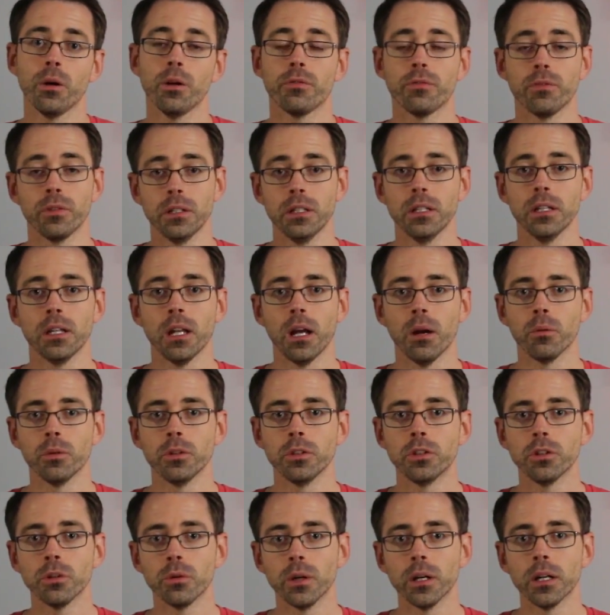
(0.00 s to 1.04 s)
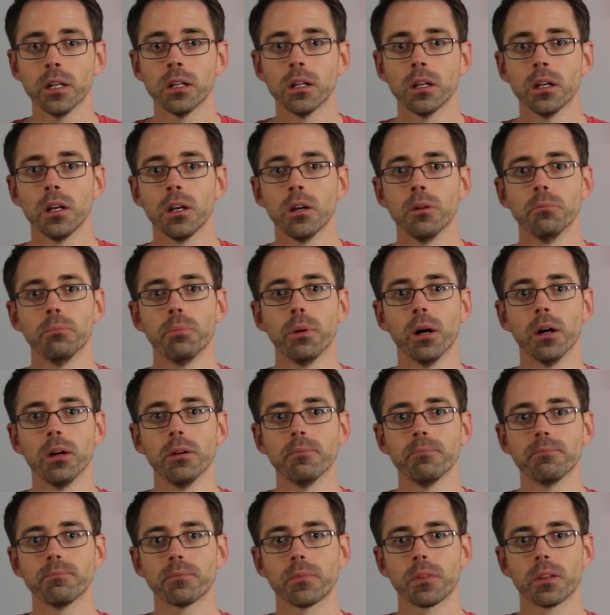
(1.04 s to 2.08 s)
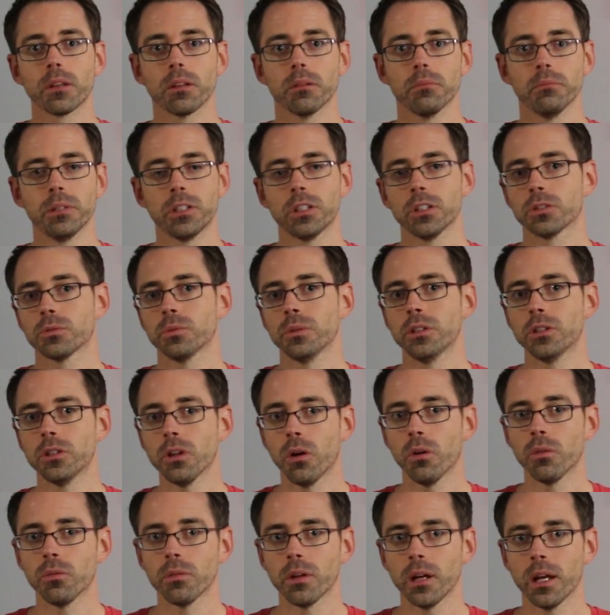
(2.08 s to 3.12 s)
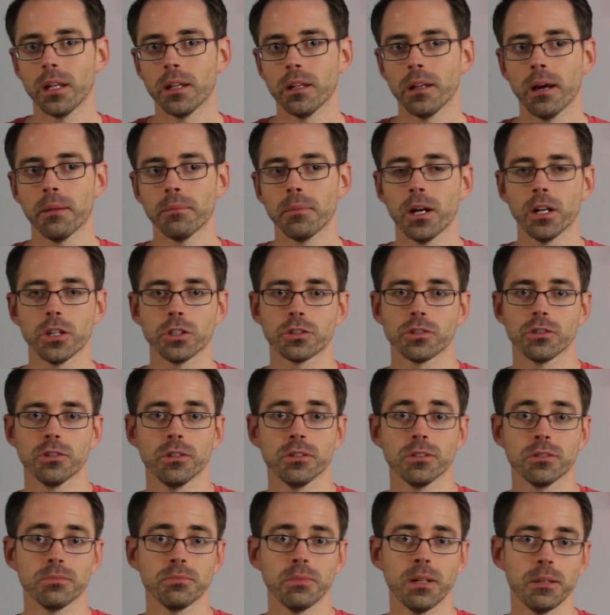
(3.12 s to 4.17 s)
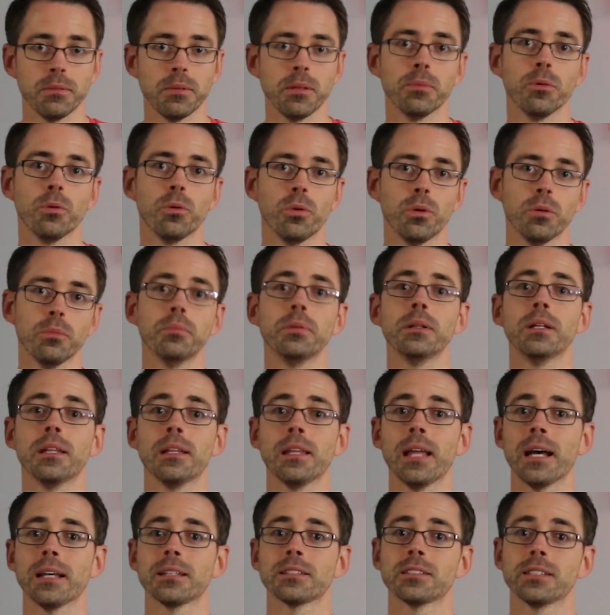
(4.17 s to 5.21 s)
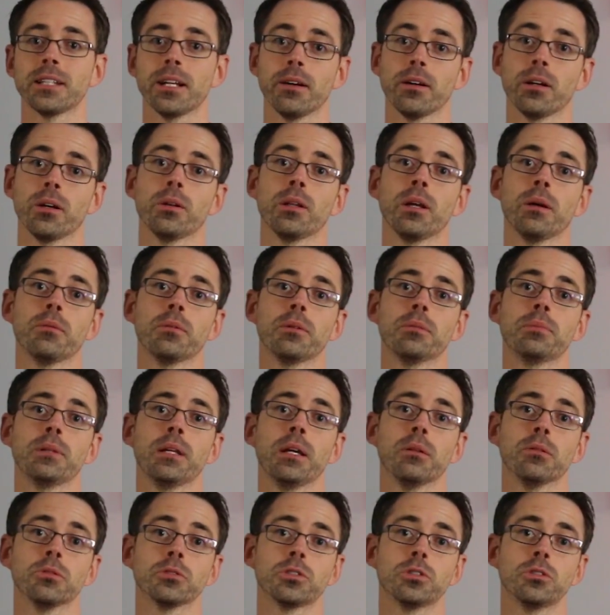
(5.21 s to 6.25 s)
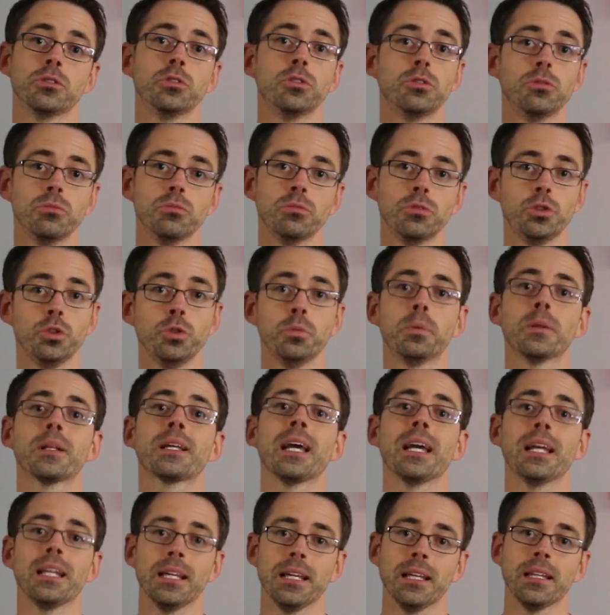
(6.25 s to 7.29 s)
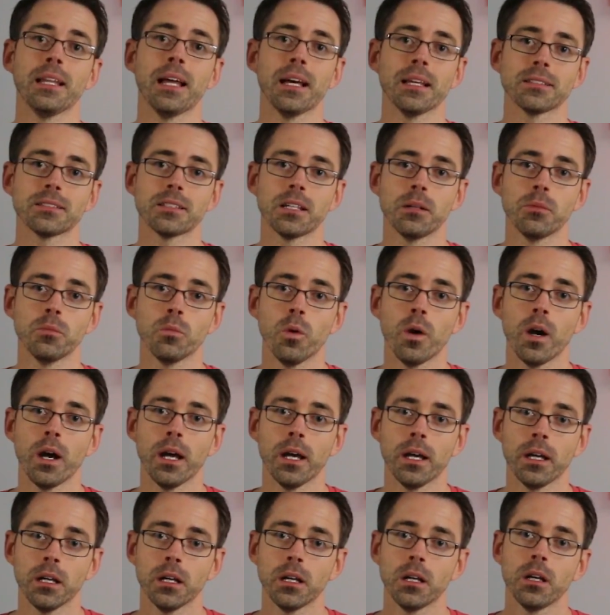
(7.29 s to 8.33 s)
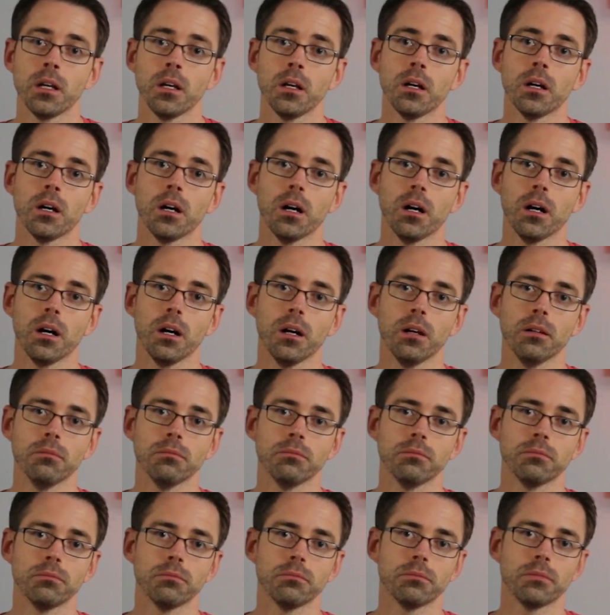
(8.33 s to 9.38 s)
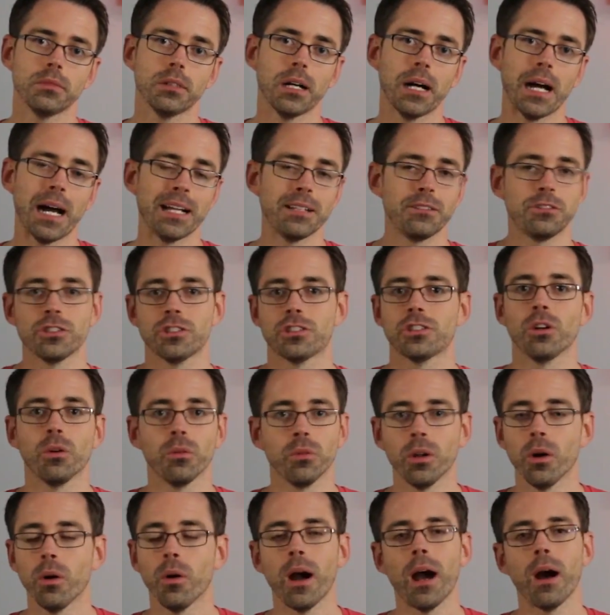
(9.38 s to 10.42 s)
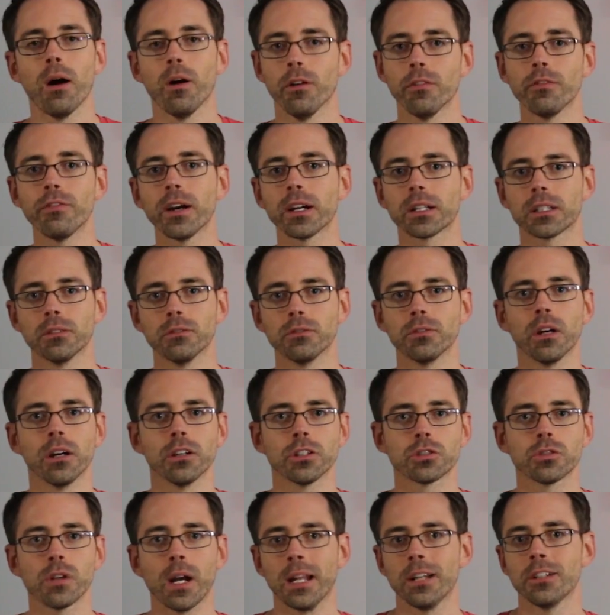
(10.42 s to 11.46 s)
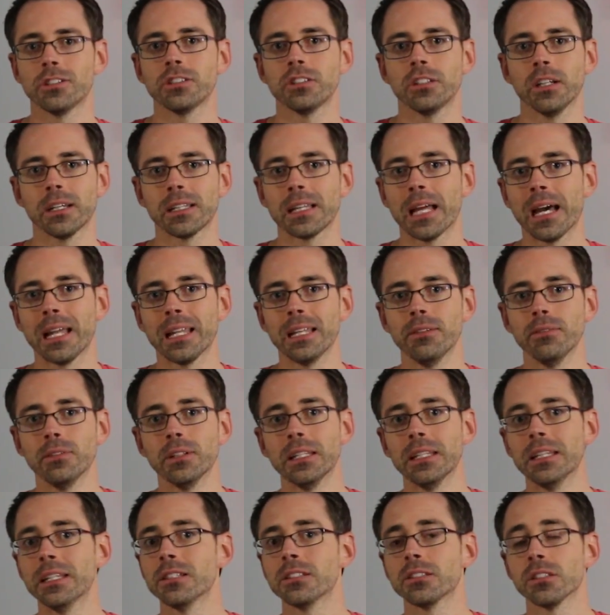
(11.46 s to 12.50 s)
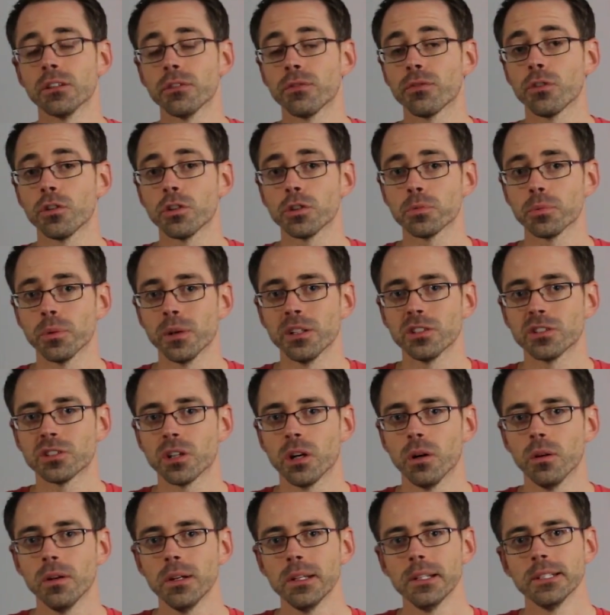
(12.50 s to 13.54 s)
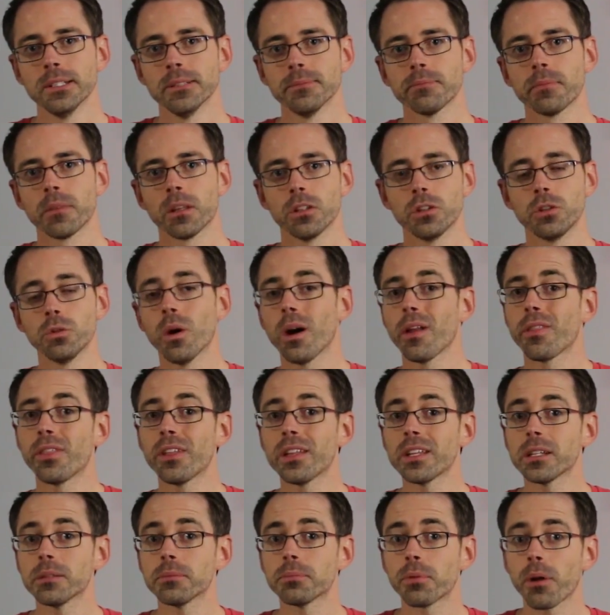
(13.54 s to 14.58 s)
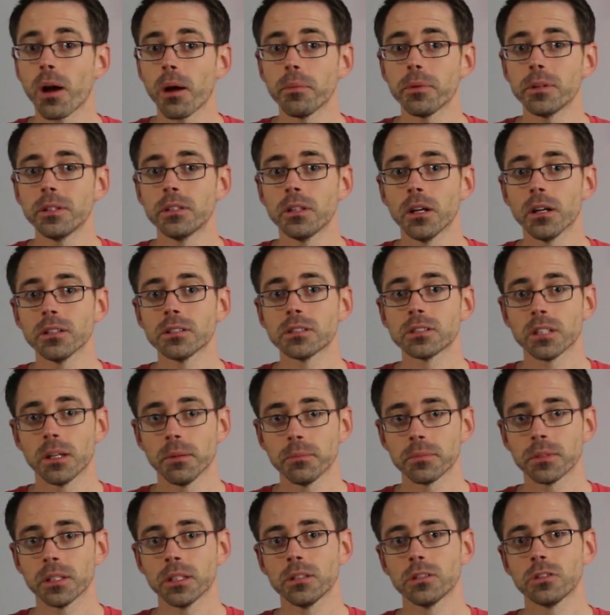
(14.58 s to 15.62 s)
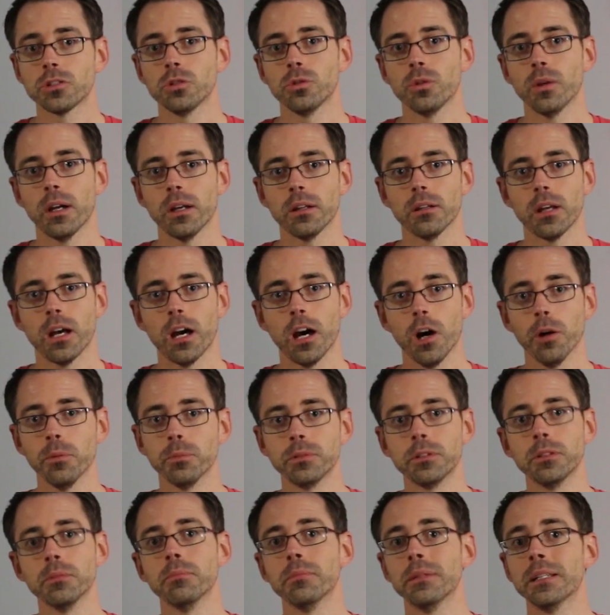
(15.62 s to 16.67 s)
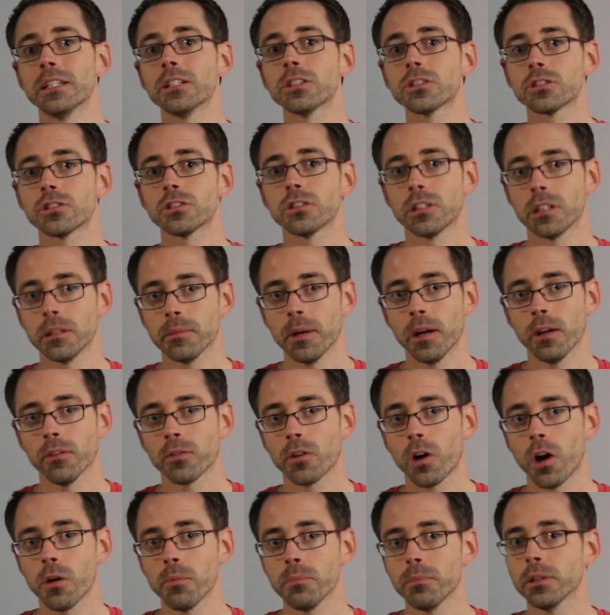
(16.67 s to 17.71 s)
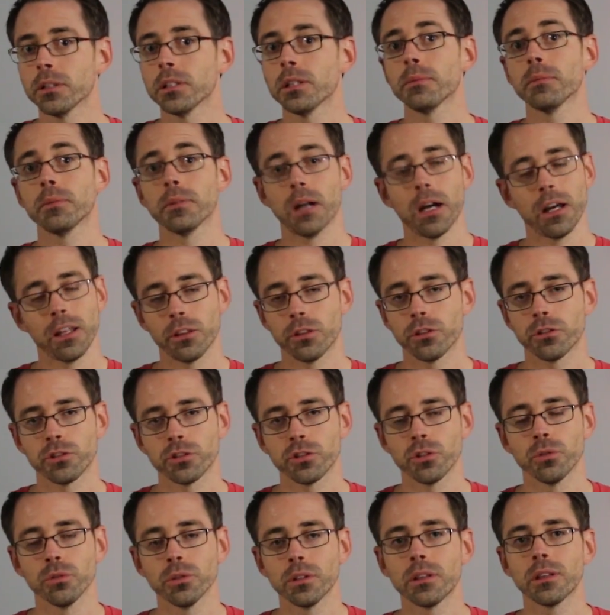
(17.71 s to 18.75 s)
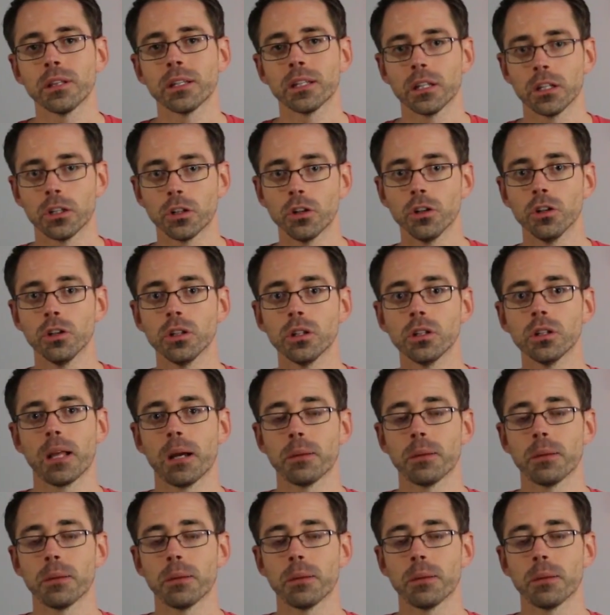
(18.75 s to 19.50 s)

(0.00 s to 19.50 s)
If we did, I would do it, but because we don't, and I'm not sure there's many people who would be in that scenario that would be able to duplicate it in that same way, I just don't know how effective a strategy like that even is in the first place. So do I think it probably does something to help diminish the amount of carb buildup? I certainly think it could.